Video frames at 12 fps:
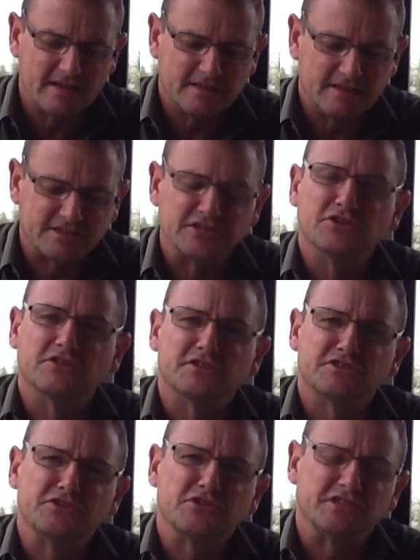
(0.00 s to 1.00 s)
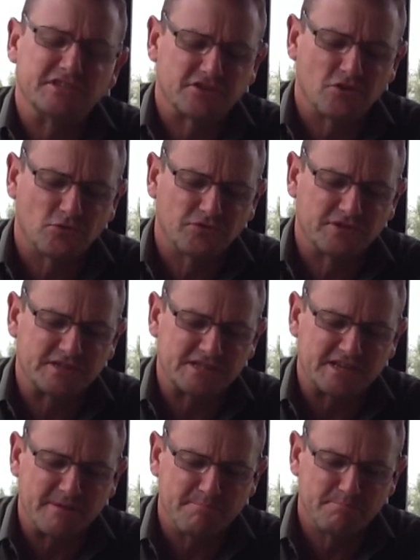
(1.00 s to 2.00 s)
This knot is called the
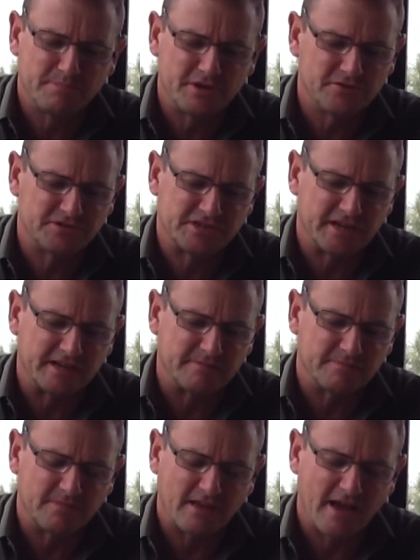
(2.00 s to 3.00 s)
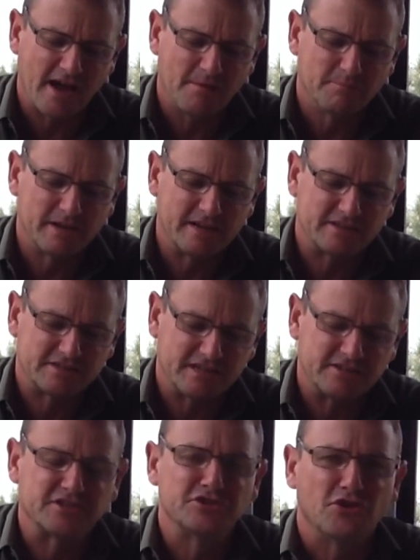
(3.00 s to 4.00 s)
Slim Beauty.
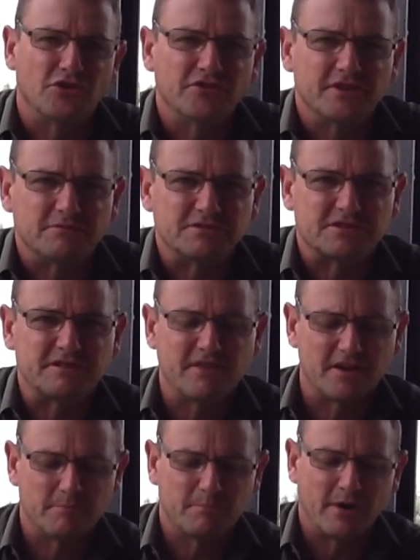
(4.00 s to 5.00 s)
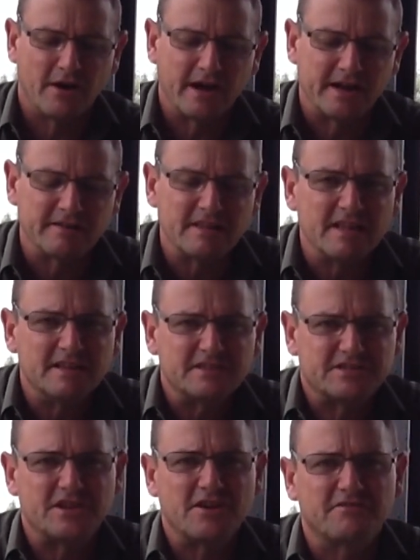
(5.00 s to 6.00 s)
It's a knot that was developed by
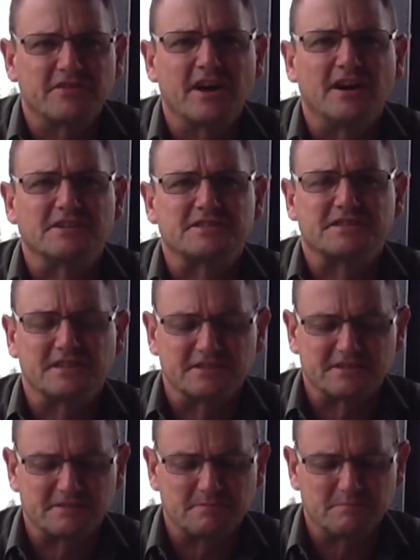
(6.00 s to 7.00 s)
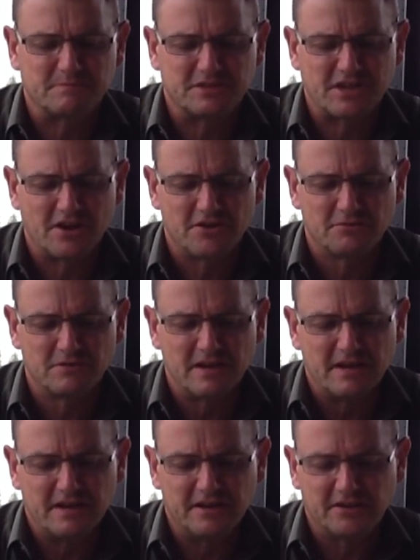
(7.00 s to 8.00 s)
surf casters, so
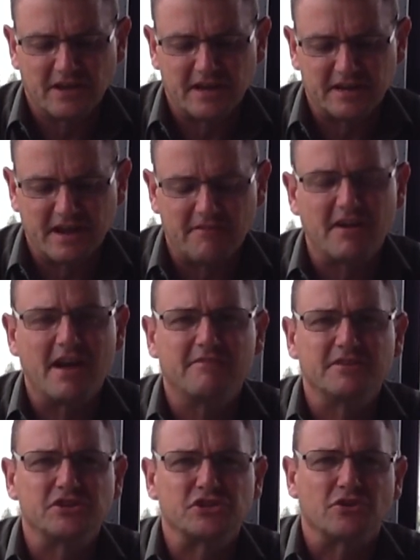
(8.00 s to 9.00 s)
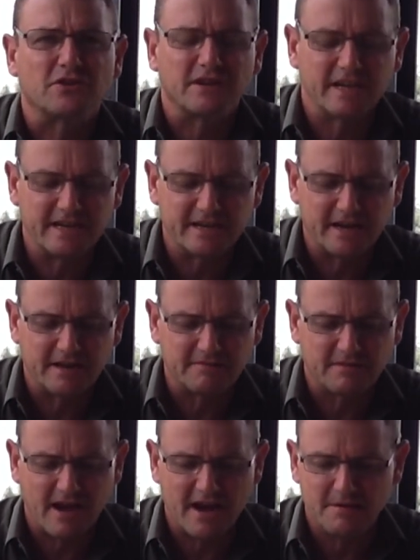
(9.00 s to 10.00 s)
they can have a heavy shock leader
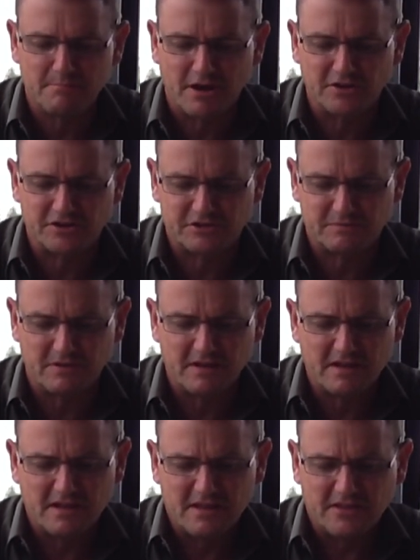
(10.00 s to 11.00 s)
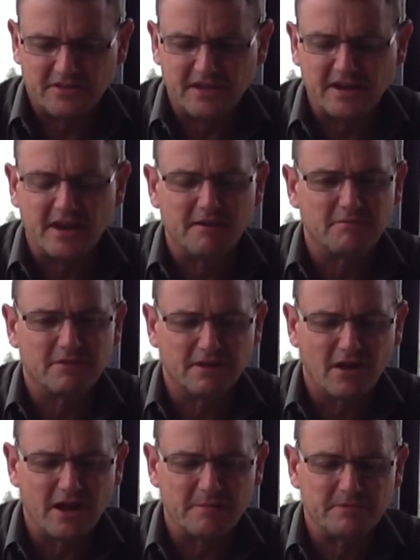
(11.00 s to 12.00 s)
and a much thinner
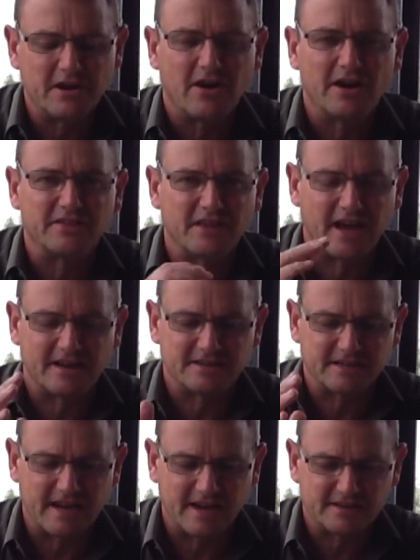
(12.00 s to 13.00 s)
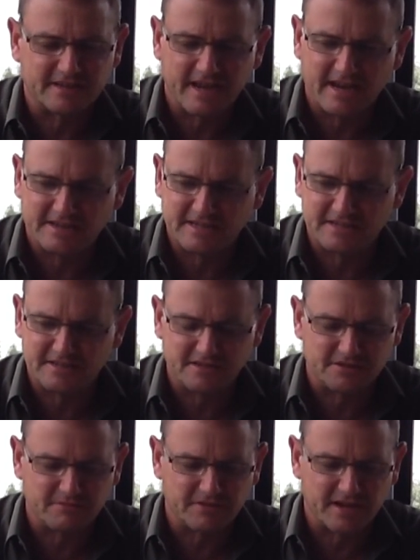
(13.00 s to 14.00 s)
line behind that to get
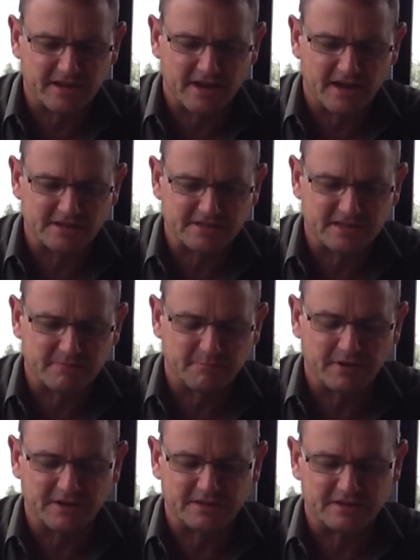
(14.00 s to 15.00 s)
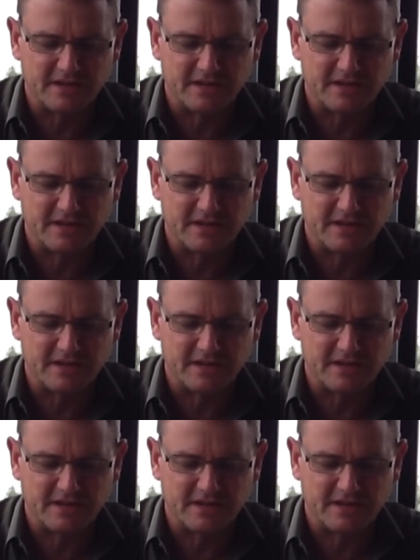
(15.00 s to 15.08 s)
distance when they're casting. But